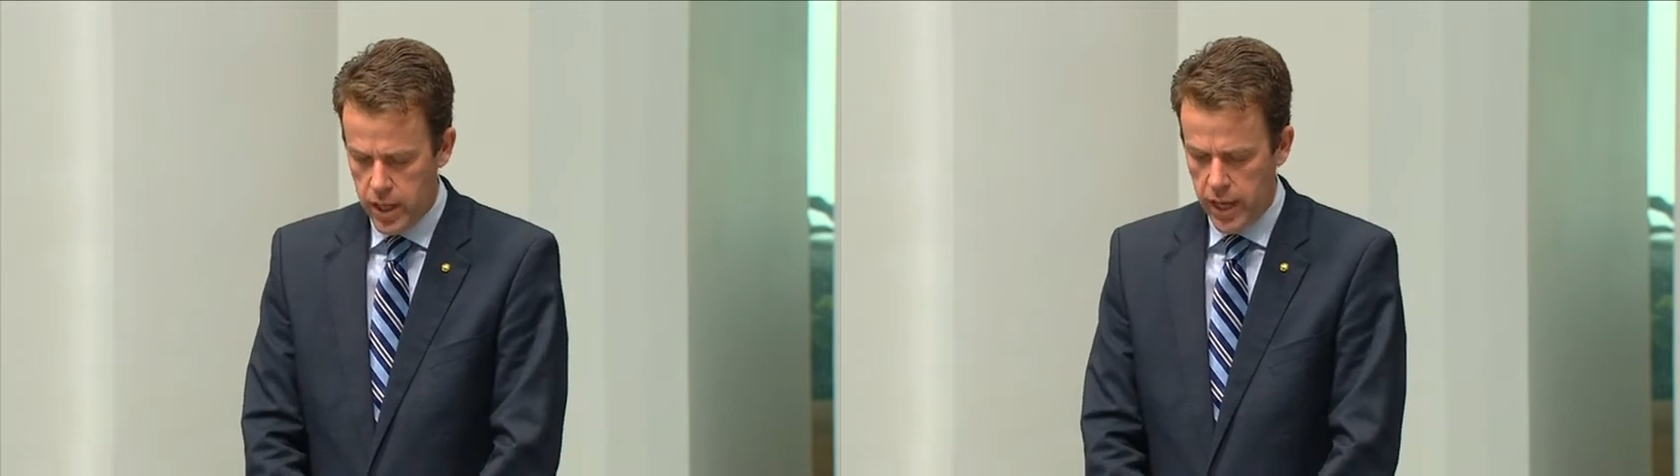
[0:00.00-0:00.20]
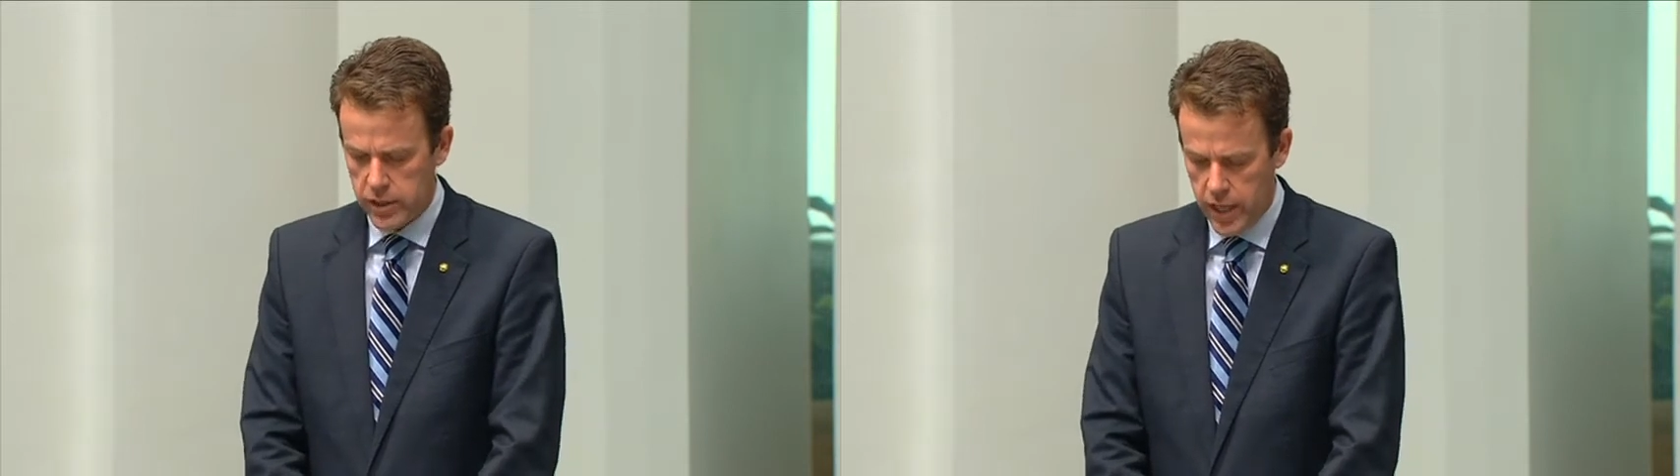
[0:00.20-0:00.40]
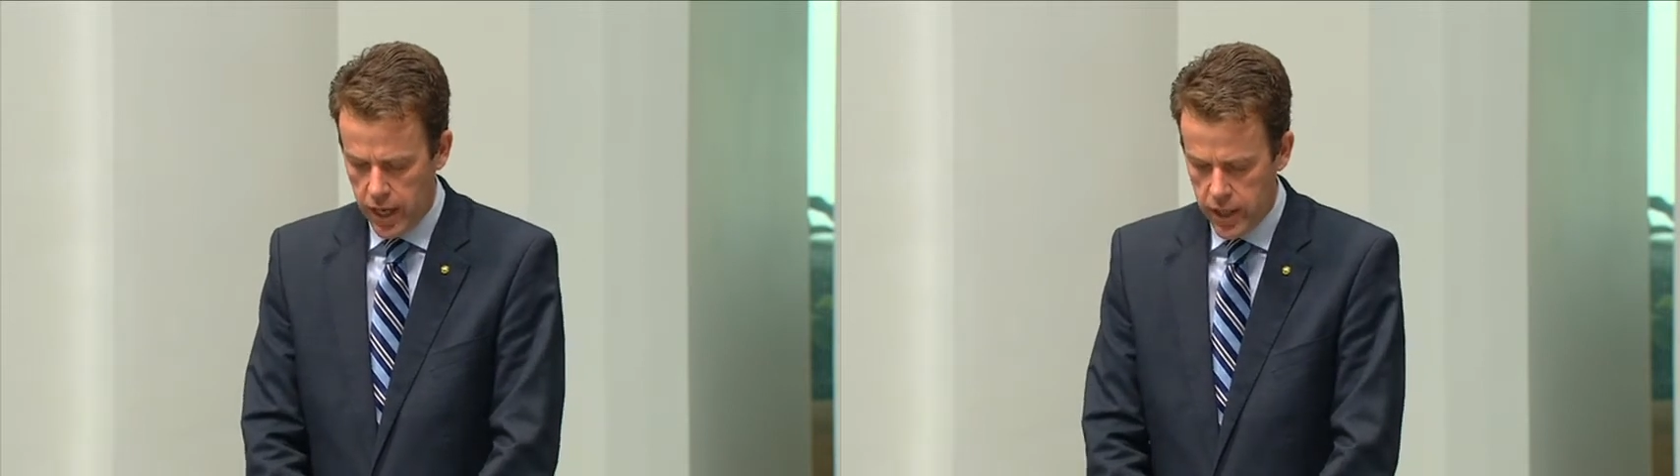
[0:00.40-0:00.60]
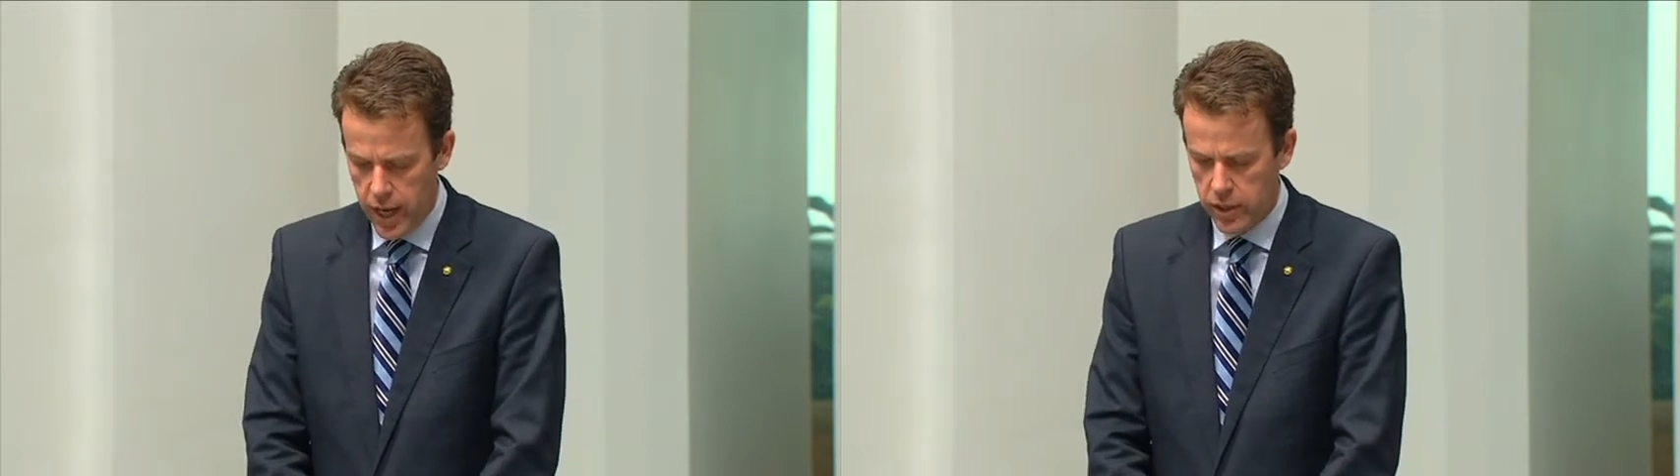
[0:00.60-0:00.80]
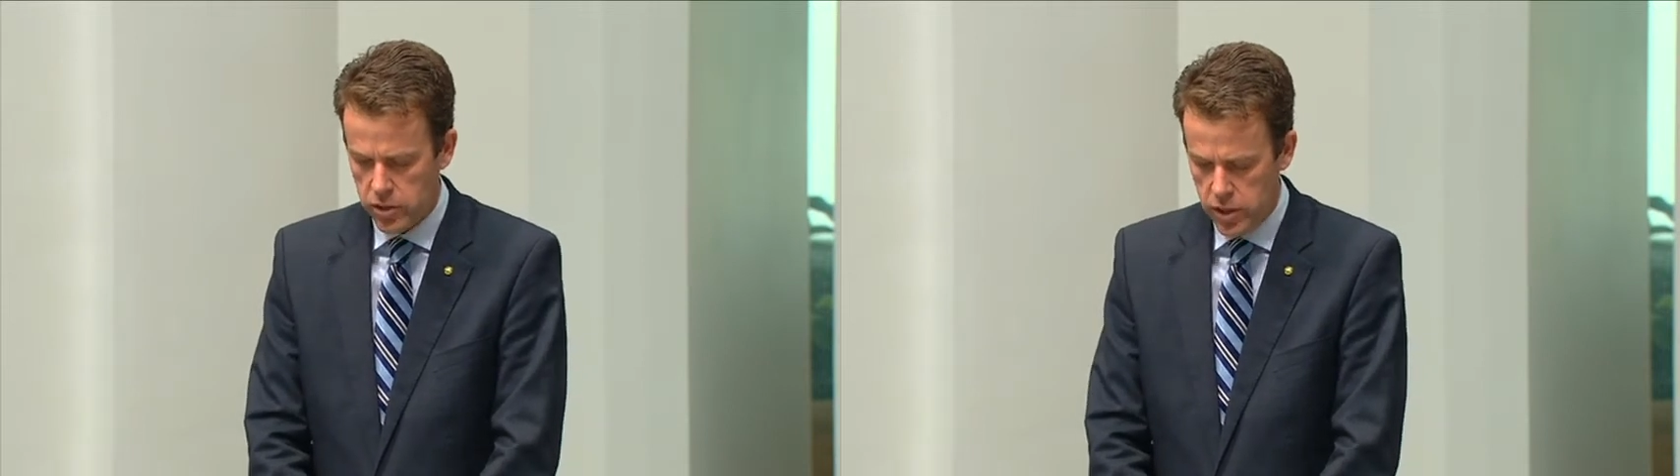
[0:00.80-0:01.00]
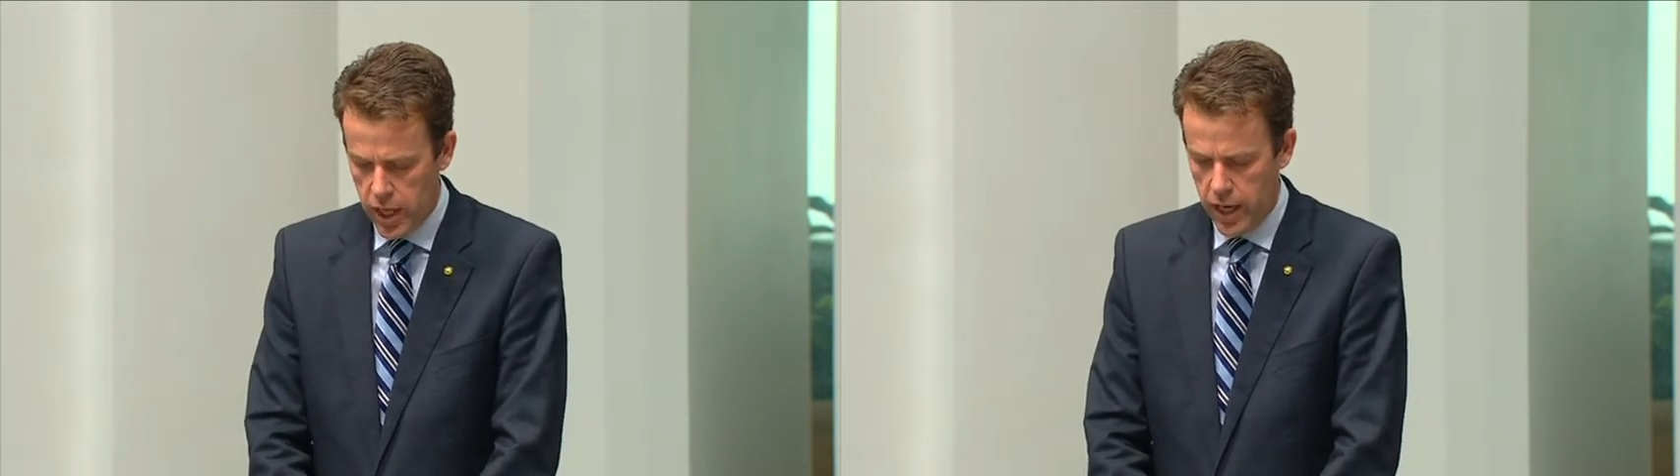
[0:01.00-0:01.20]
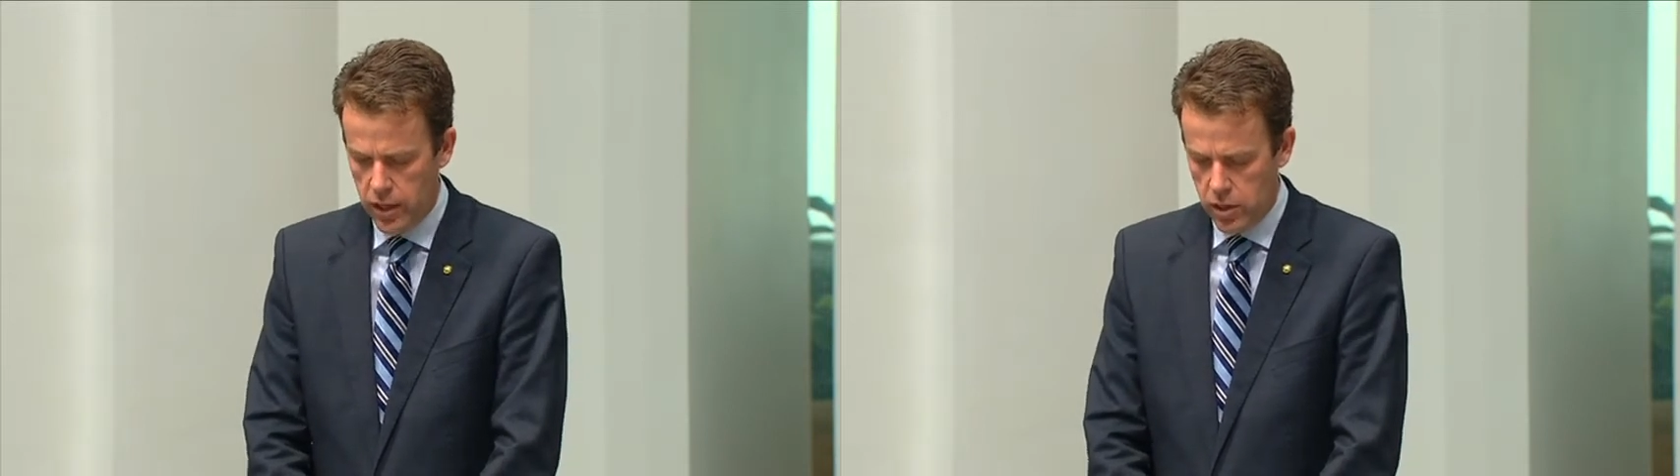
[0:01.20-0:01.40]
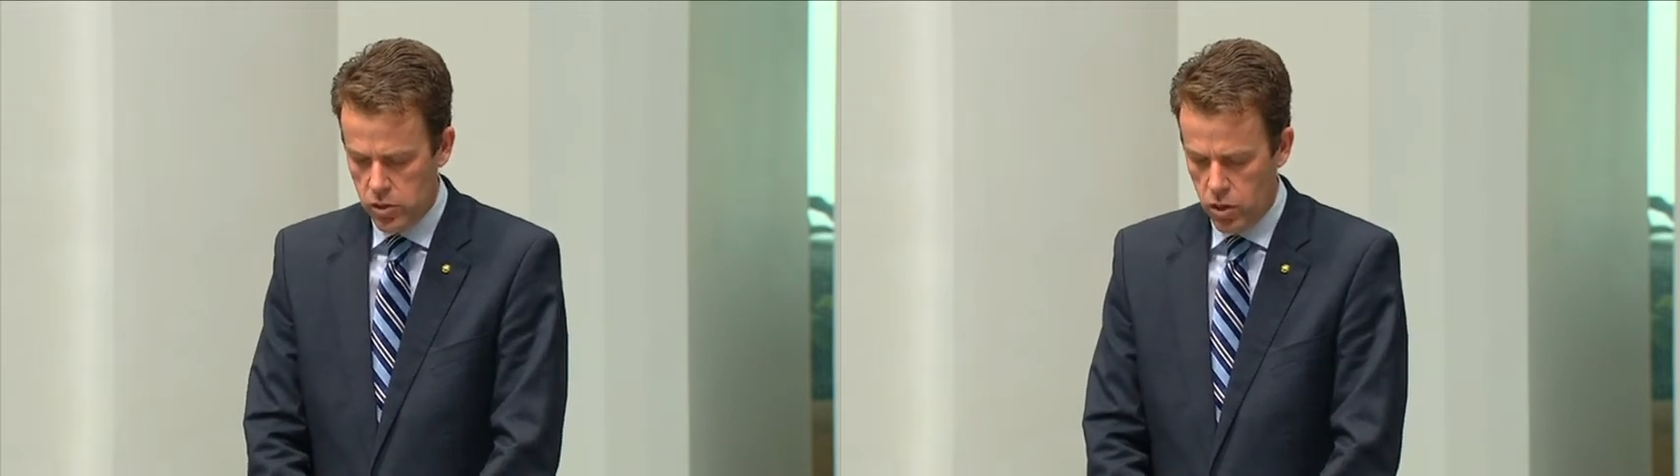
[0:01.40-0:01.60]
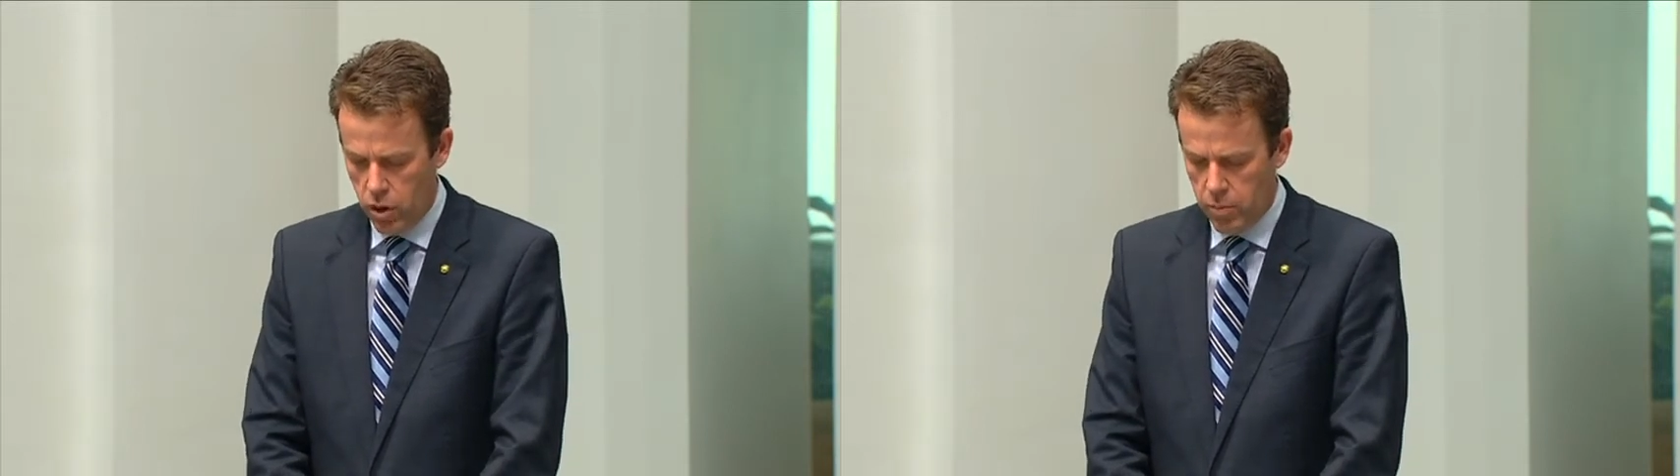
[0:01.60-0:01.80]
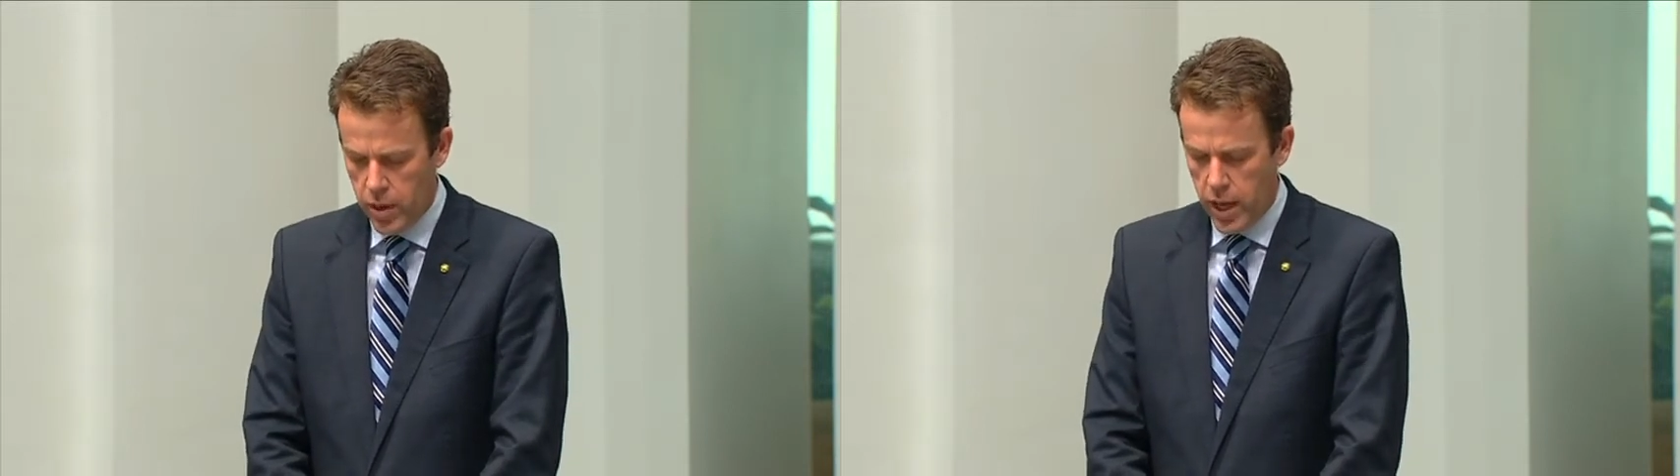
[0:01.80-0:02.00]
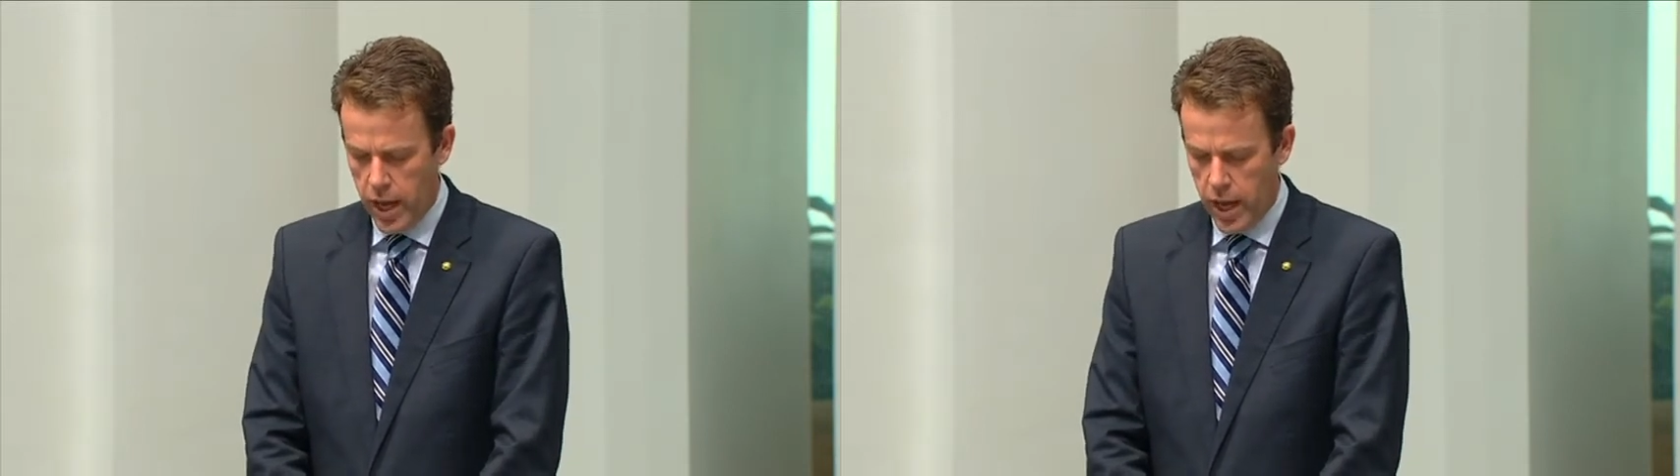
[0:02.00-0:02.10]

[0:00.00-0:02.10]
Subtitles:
He has done an outstanding job